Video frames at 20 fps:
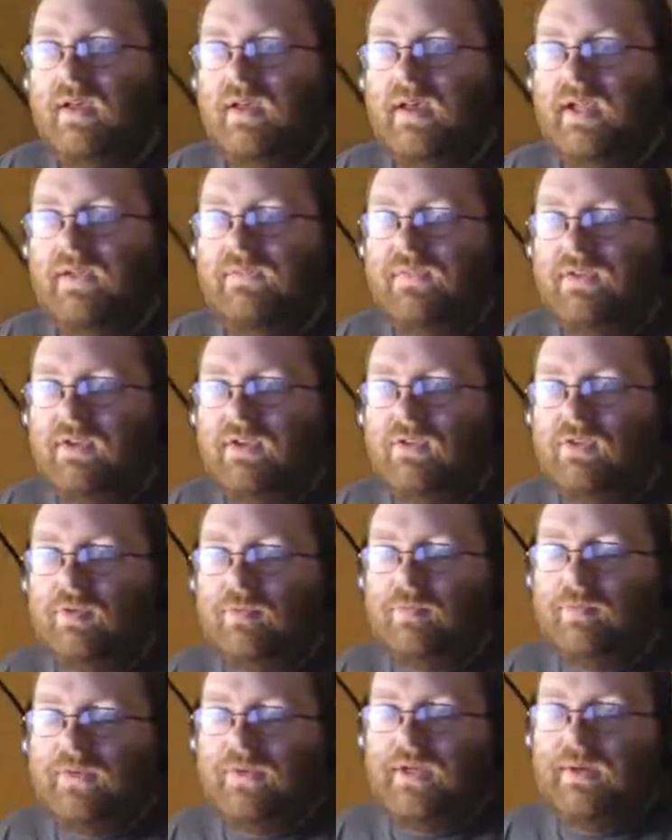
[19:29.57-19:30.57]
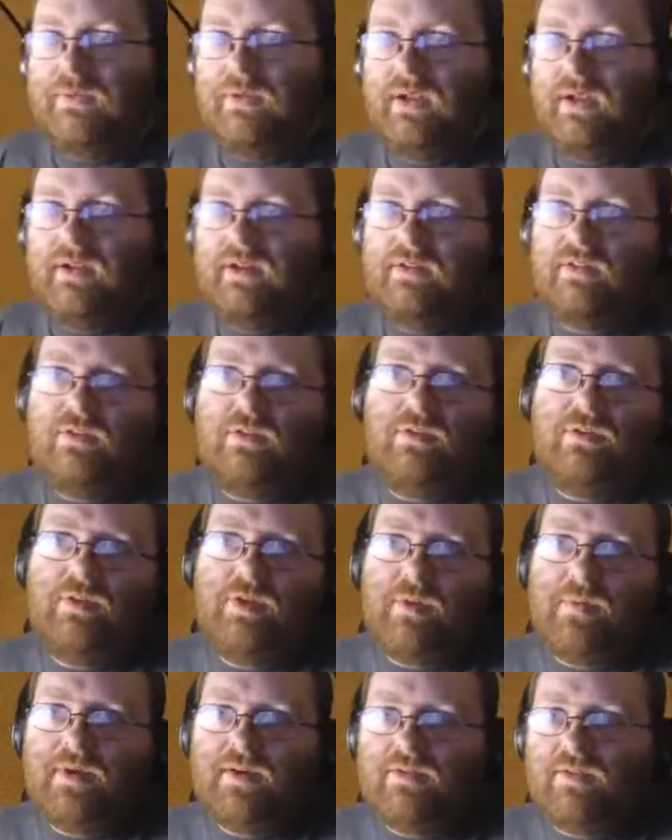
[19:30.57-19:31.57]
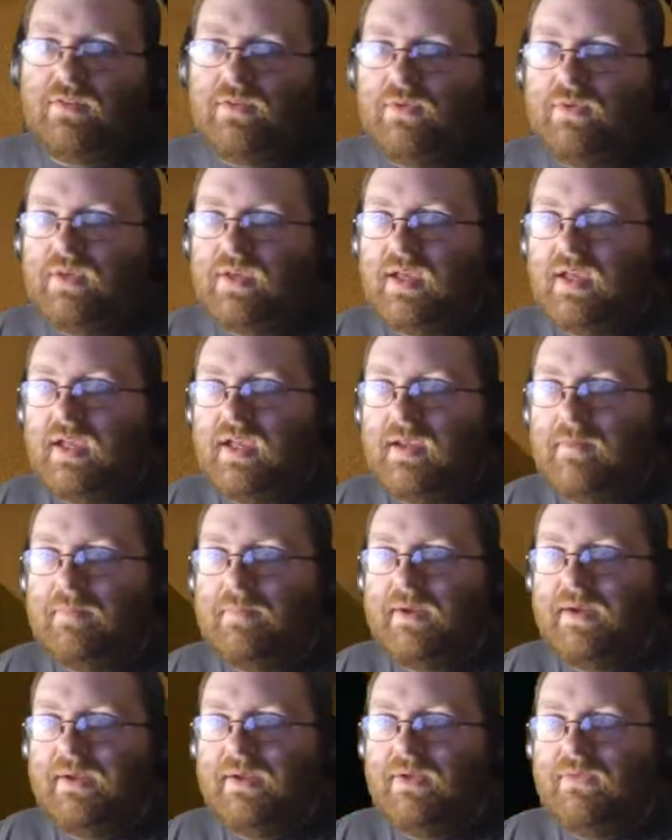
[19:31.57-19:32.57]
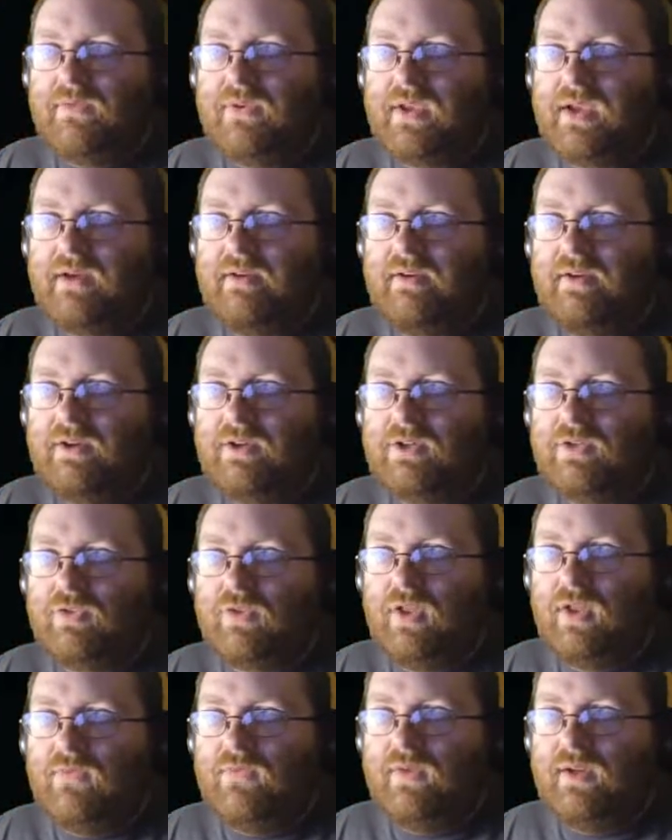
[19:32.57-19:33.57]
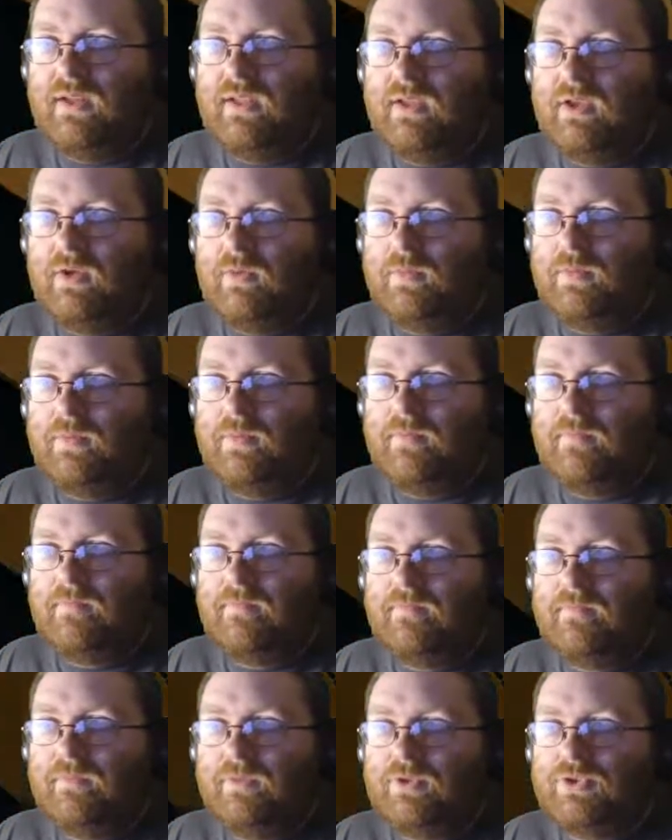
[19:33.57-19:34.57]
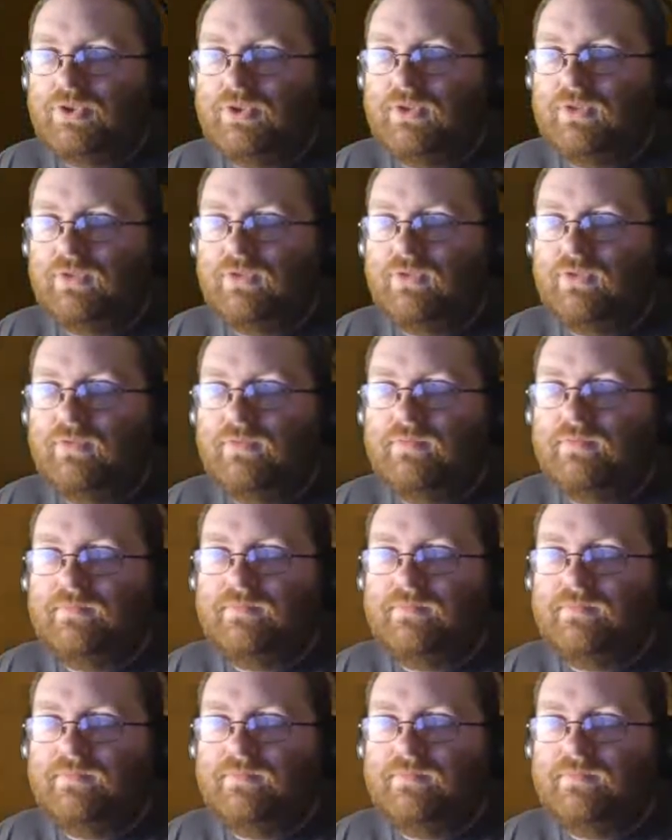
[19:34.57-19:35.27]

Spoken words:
And I think at some point I would like to go back to the UK, buy another garage, start filling it up with trucks.